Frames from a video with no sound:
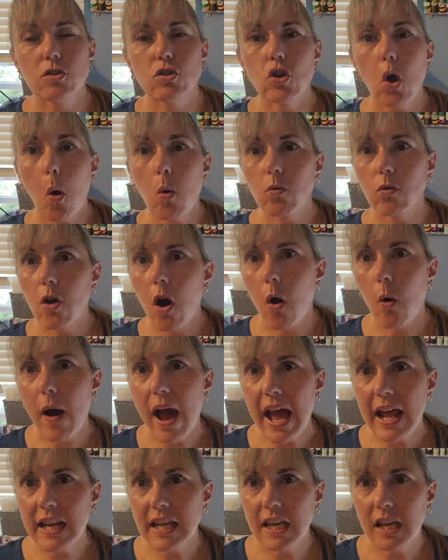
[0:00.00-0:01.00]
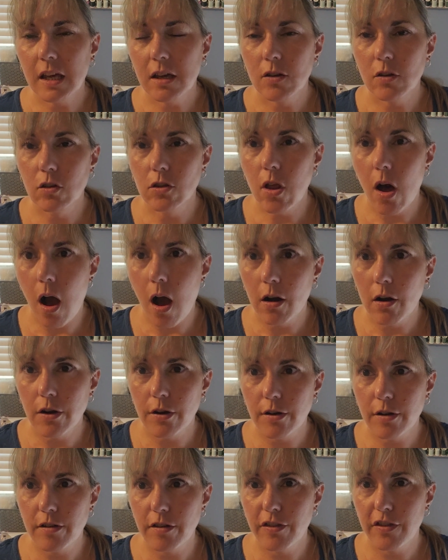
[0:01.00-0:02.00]
don't go any
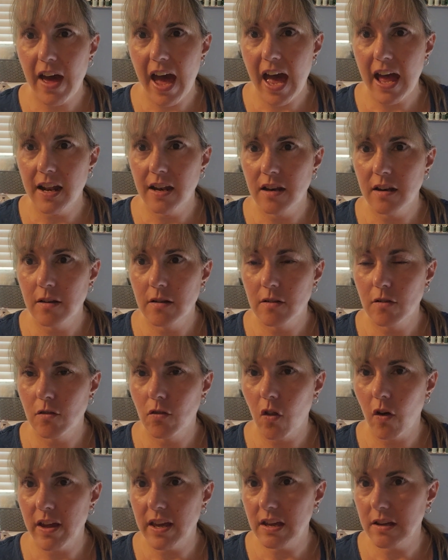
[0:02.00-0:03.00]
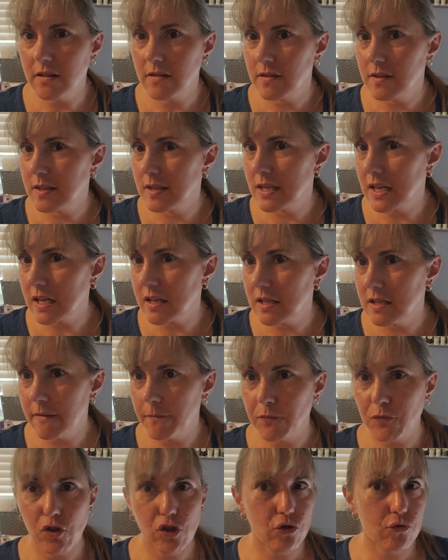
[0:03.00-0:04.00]
longer than like 6
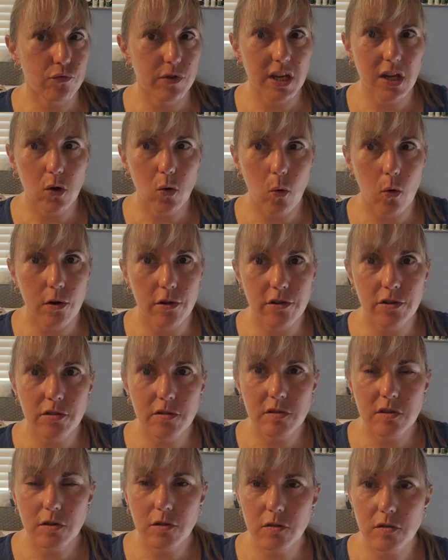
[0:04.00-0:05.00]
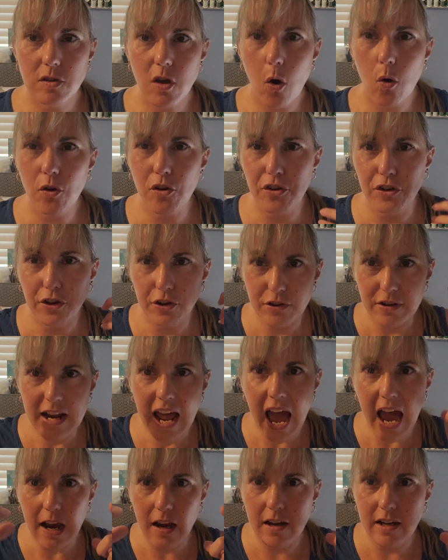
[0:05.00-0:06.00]
3/4 or so, or you're
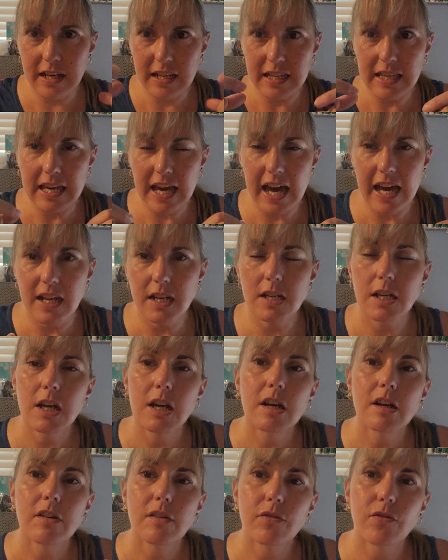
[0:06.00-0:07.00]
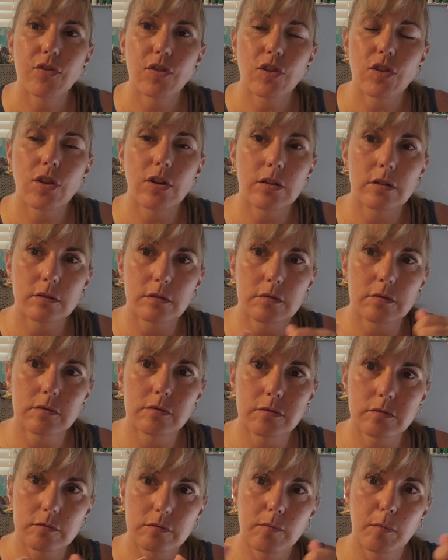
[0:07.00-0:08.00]
not gonna get the
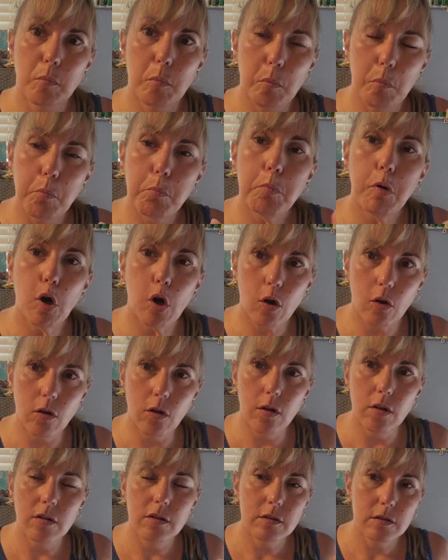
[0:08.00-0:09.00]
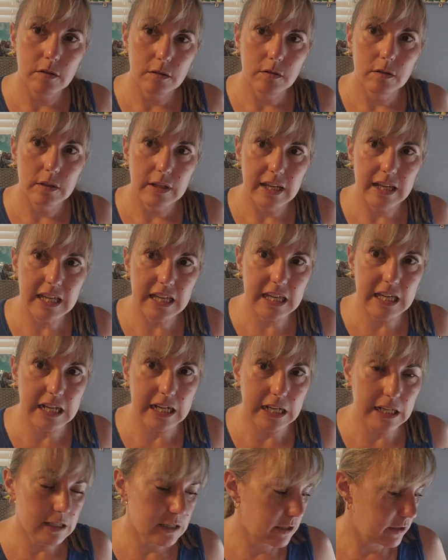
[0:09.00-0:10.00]
pull in
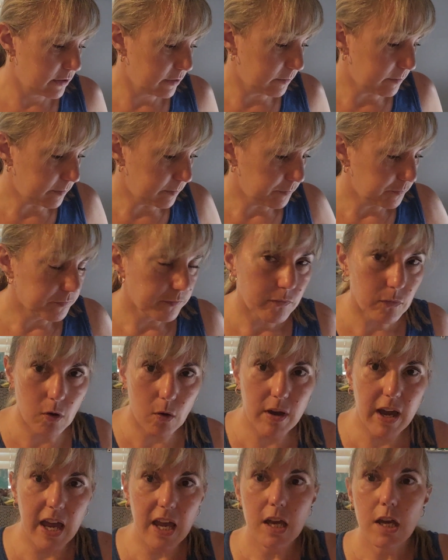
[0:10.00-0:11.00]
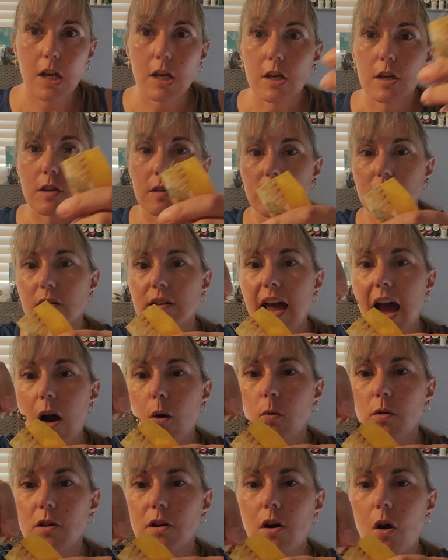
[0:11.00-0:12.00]
it. Okay, so now
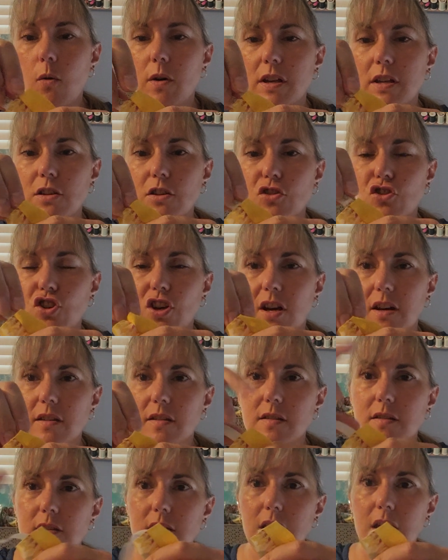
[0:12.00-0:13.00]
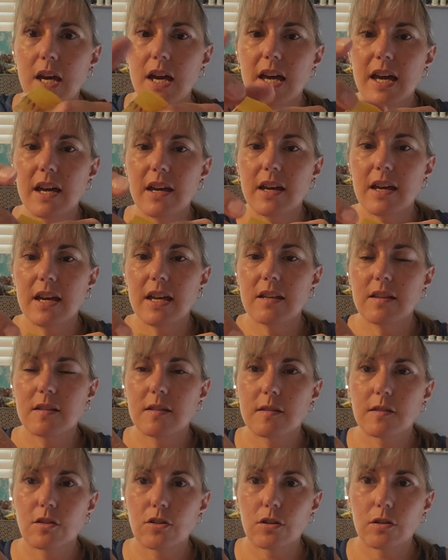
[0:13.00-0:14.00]
we're going to just
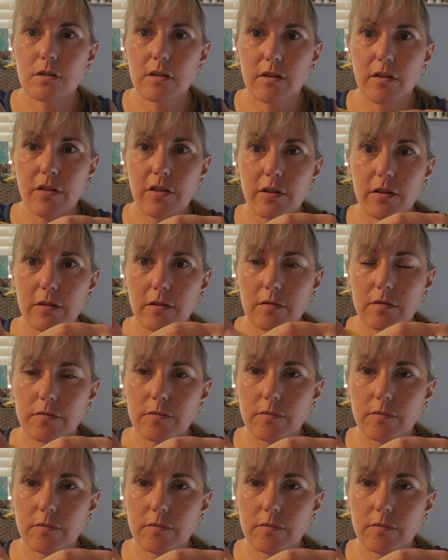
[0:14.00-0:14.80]
insert the